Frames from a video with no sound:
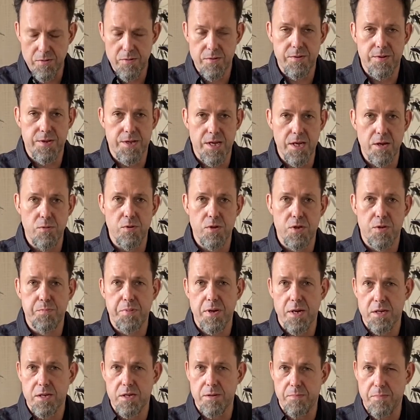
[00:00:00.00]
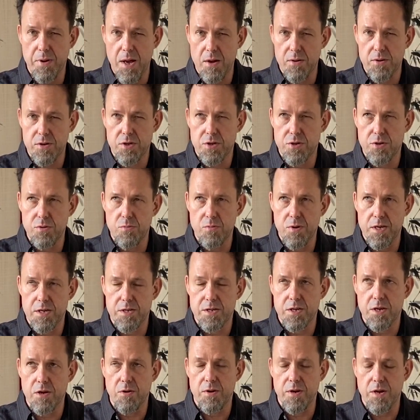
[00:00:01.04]
tea was picked about 2 weeks
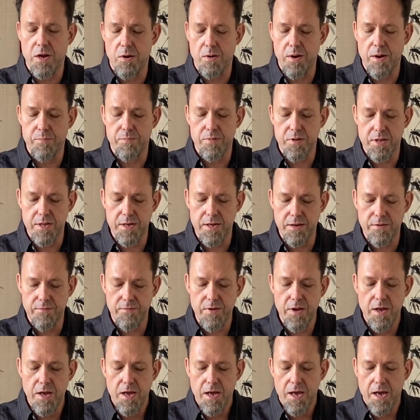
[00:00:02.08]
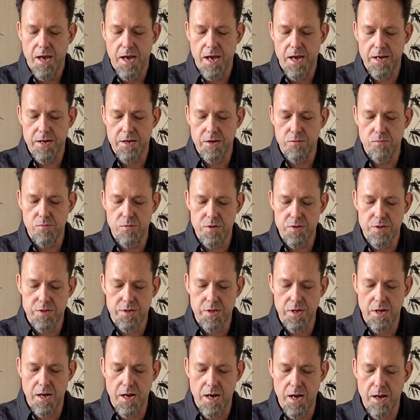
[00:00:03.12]
ago now, I believe, and it was
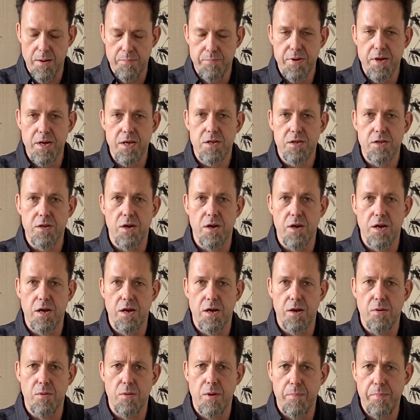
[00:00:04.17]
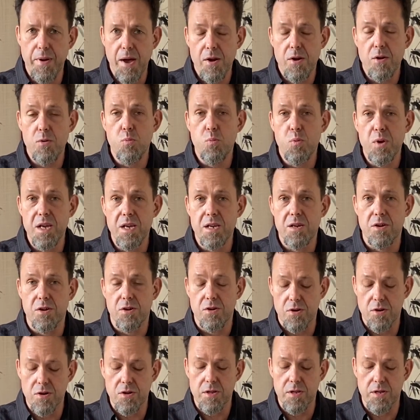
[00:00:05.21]
picked about a week
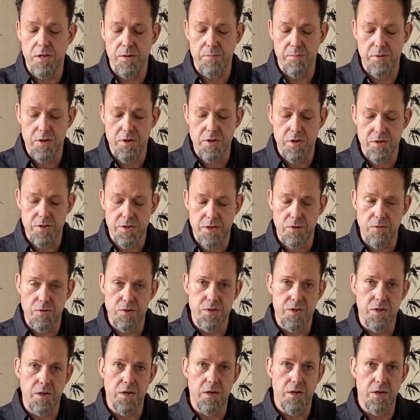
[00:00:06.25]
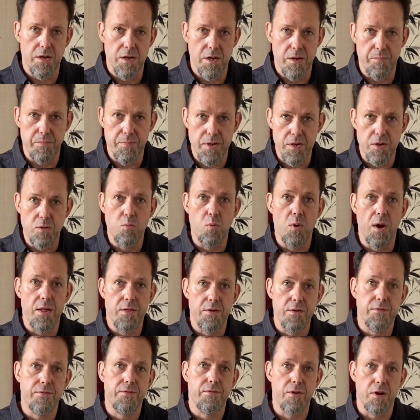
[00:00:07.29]
early because there was a big
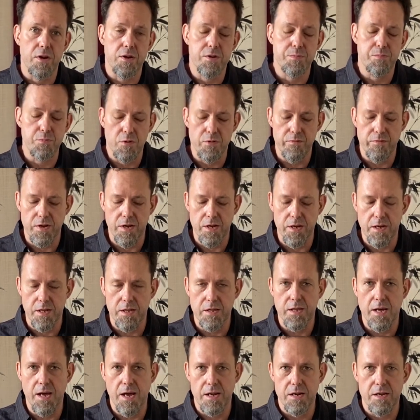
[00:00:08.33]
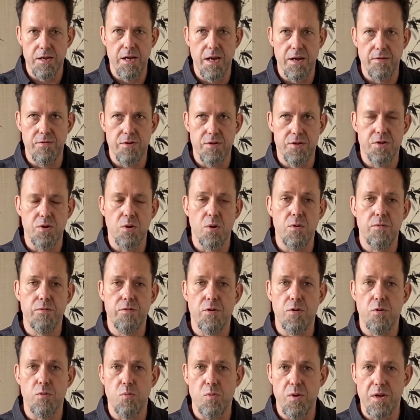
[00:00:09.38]
weather front moving in that gave us
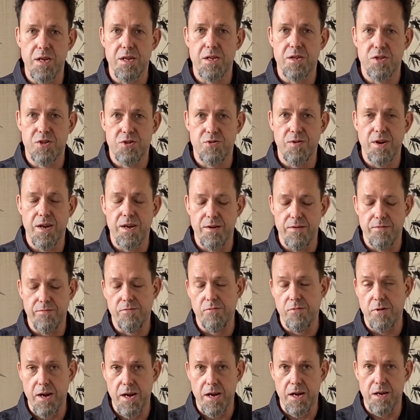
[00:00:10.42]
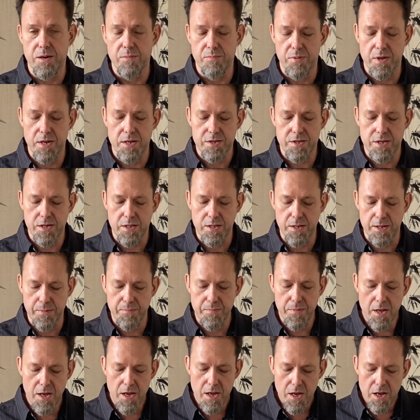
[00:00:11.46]
over a week straight of rain, basically.
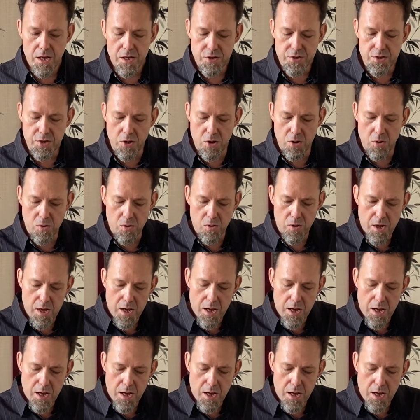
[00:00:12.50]
So